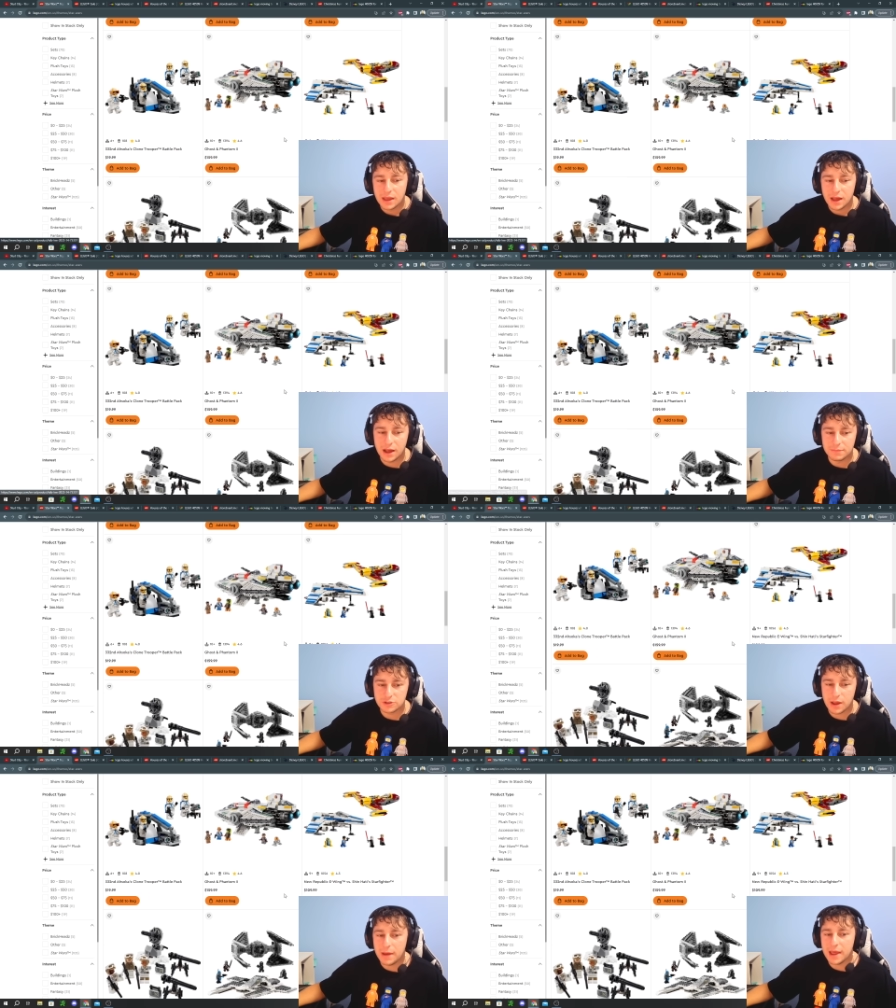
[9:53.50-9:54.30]
Um,
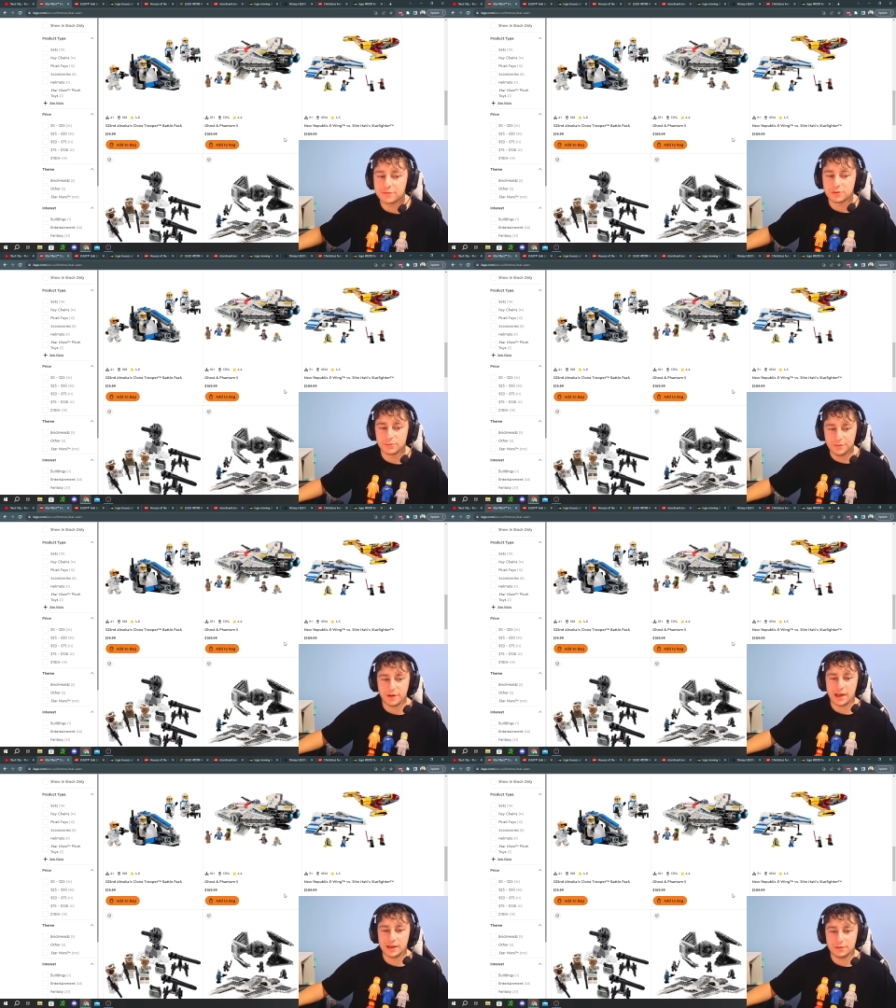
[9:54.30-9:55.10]
so I might have to
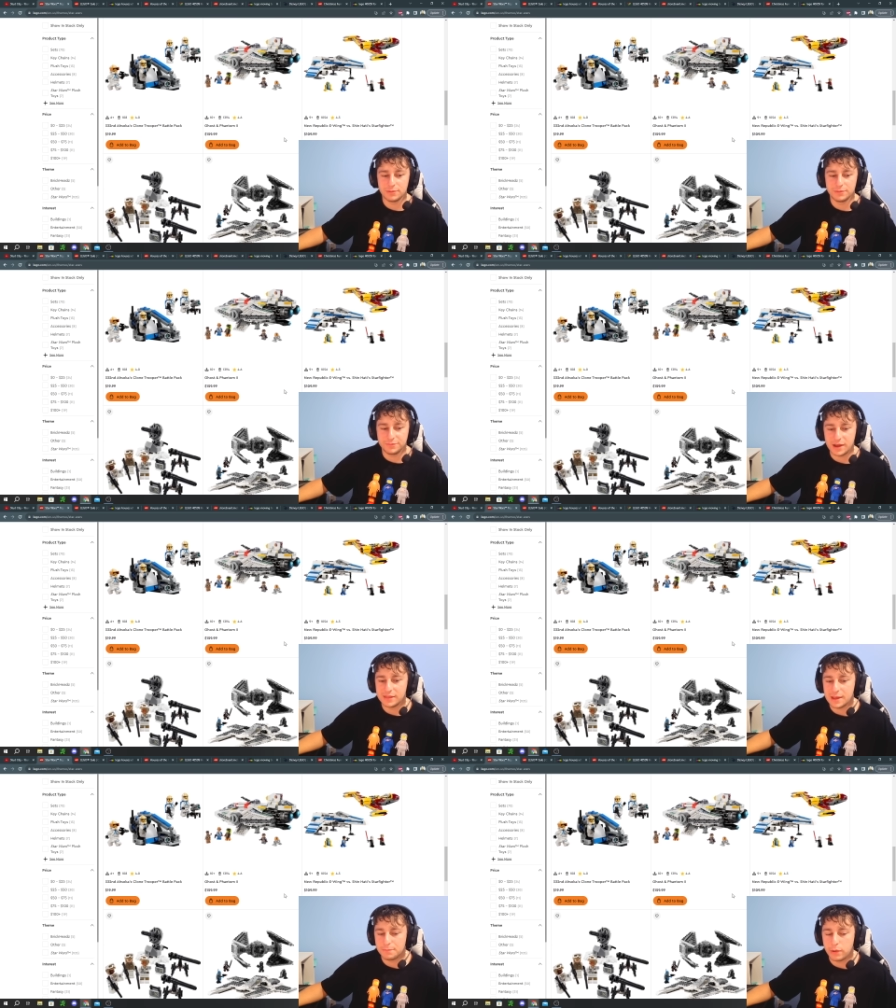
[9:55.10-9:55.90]
refine
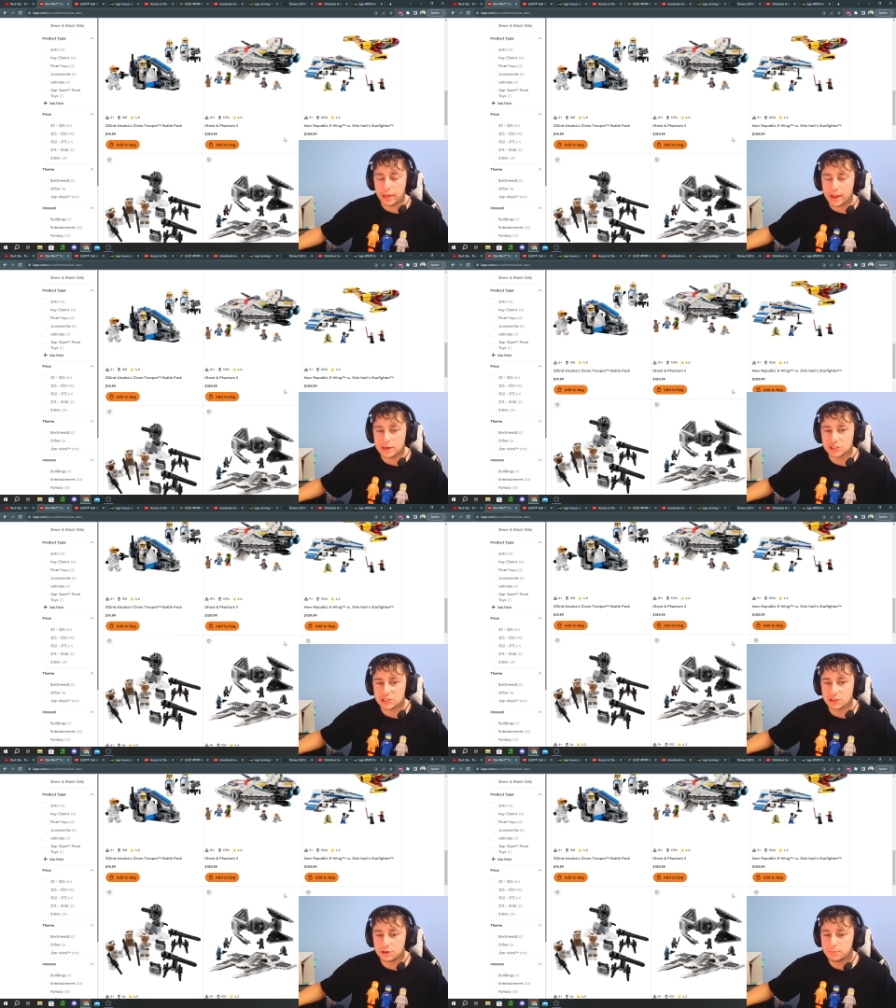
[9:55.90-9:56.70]
refine that plan
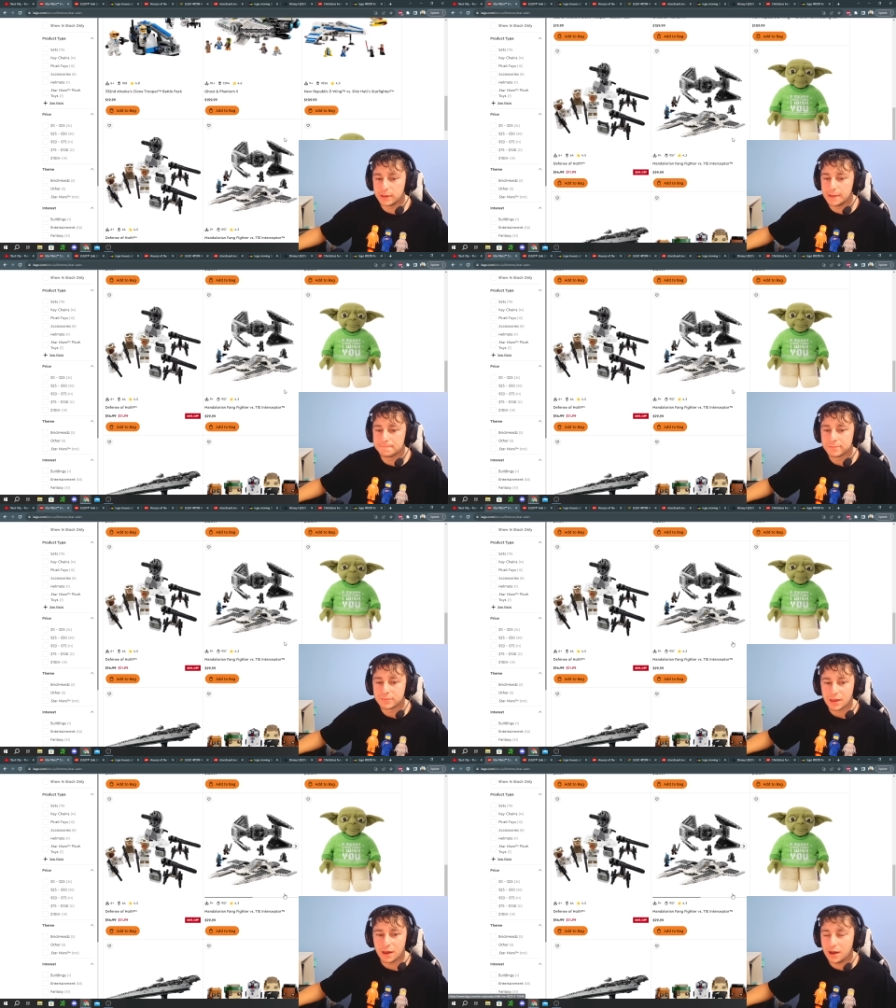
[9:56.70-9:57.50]
just a little bit.
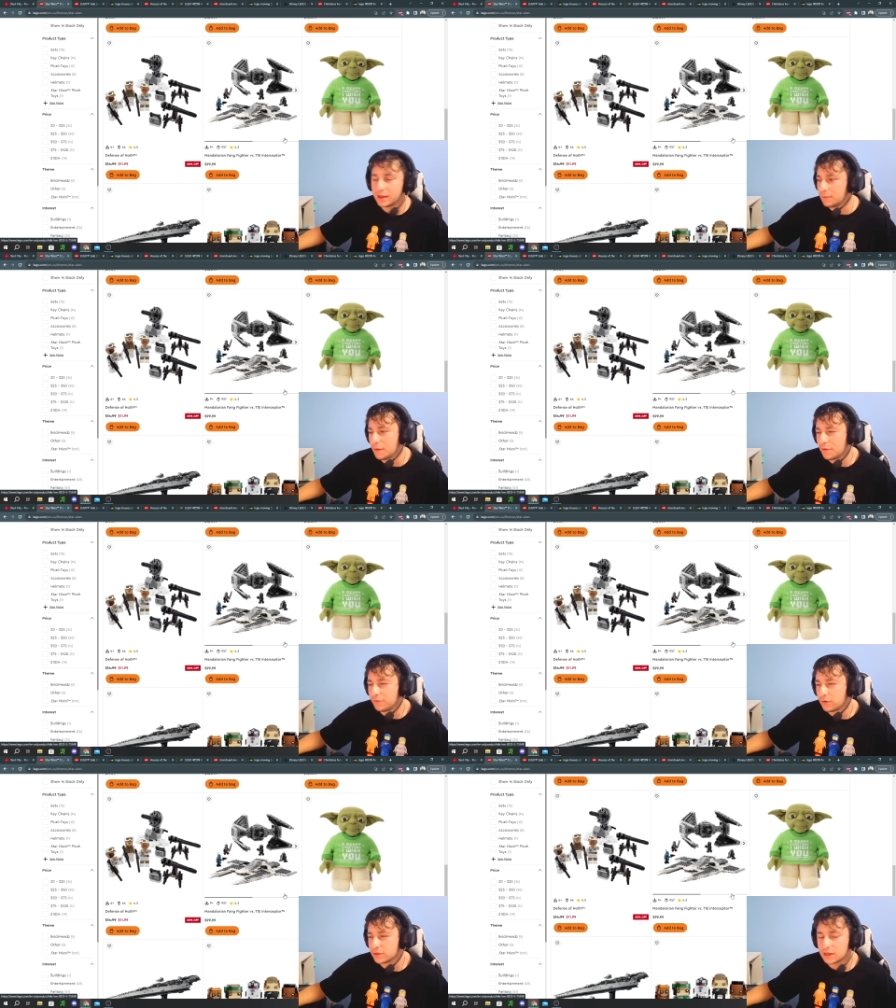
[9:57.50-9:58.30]
Uh, again, maybe
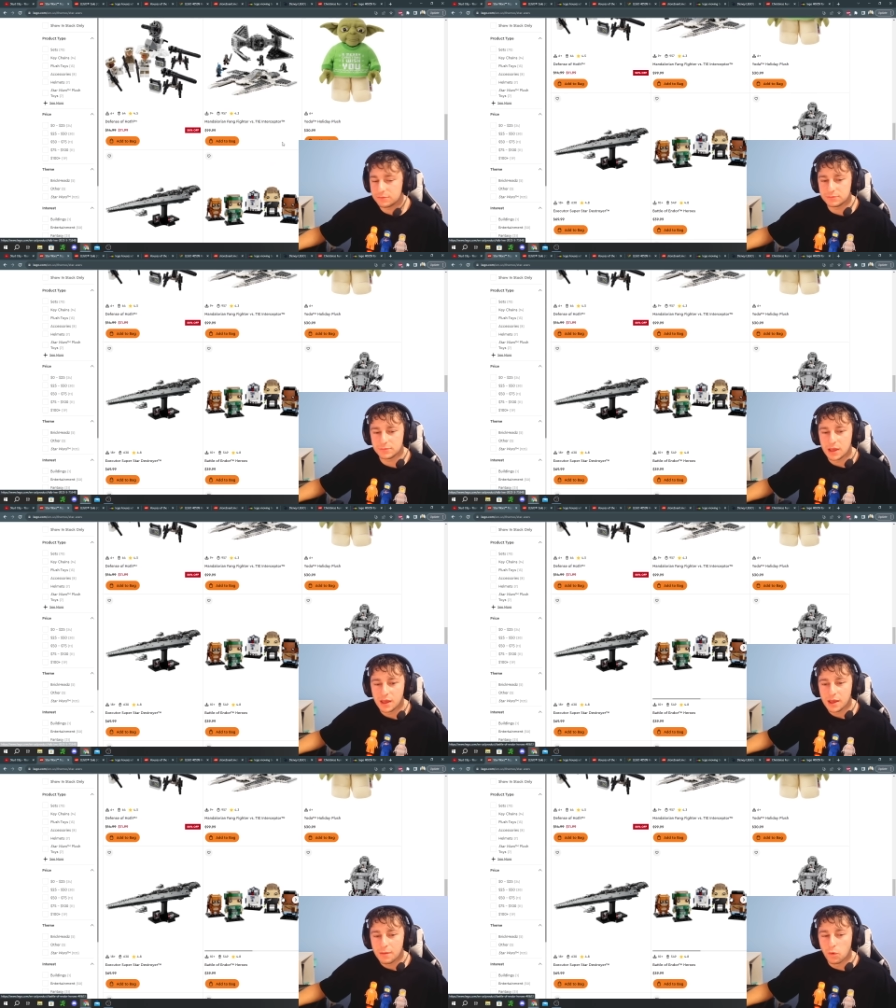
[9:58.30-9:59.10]
focus on
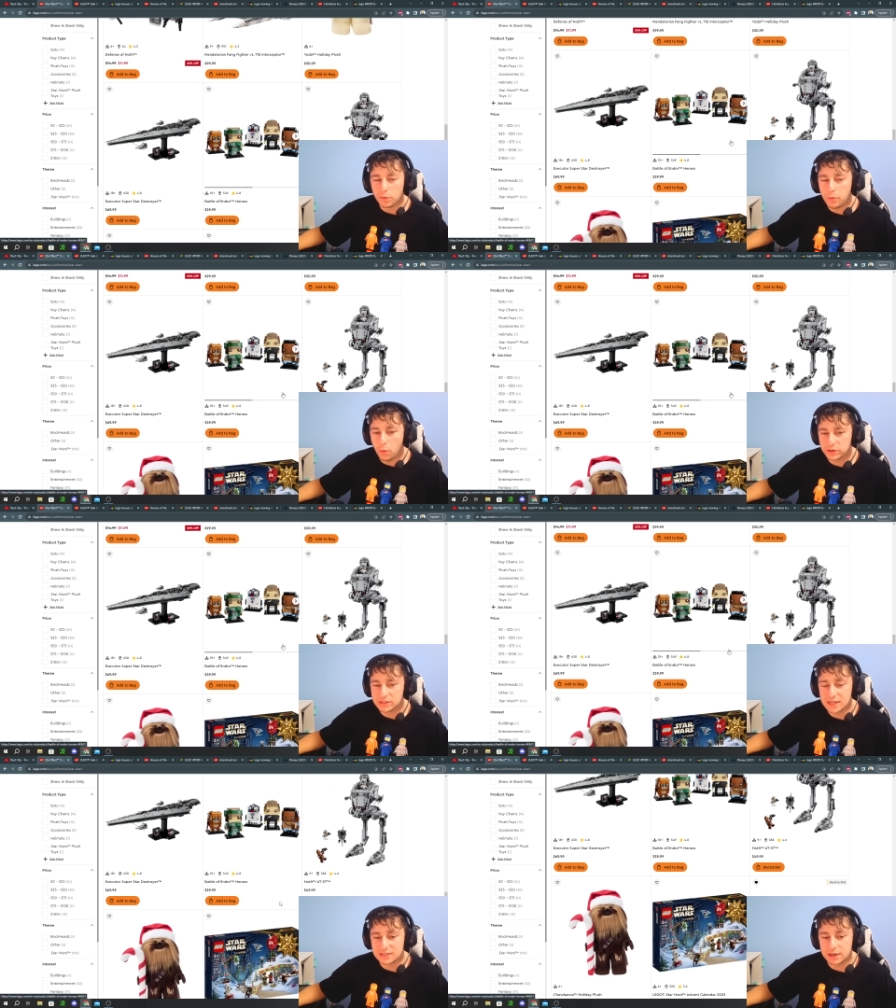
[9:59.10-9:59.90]
more important
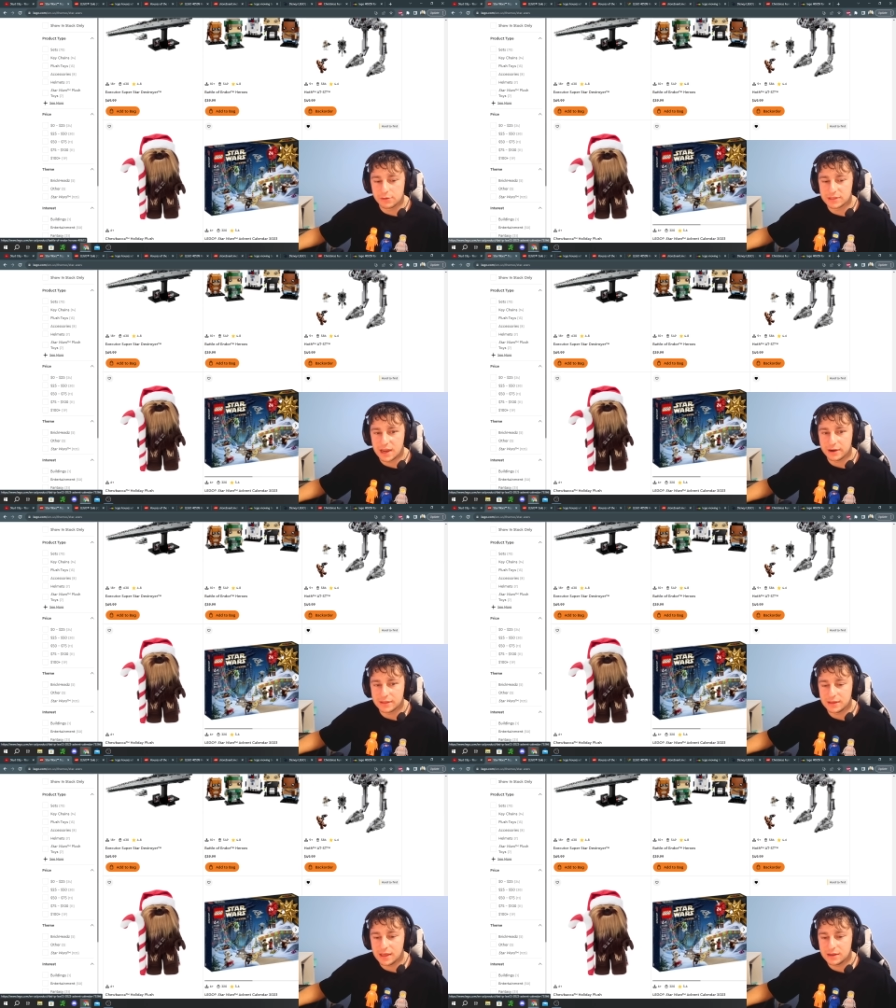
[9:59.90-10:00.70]
sets that are retiring
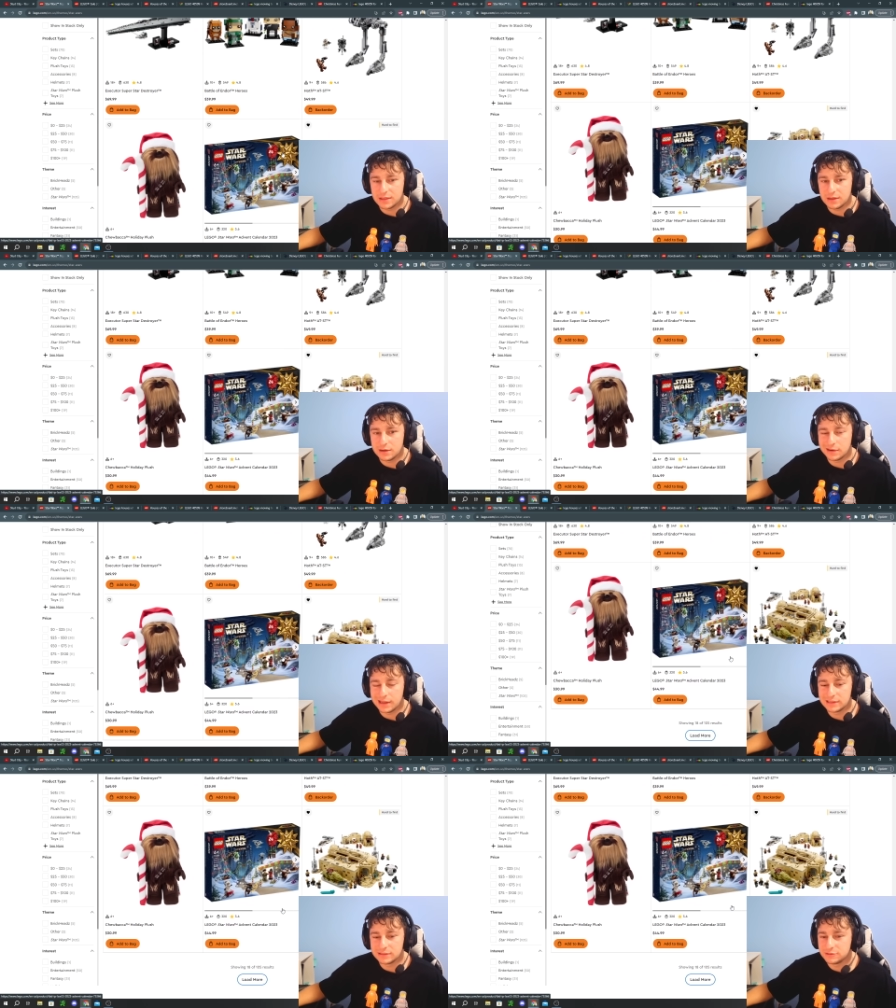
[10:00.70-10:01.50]
at the end of the year, and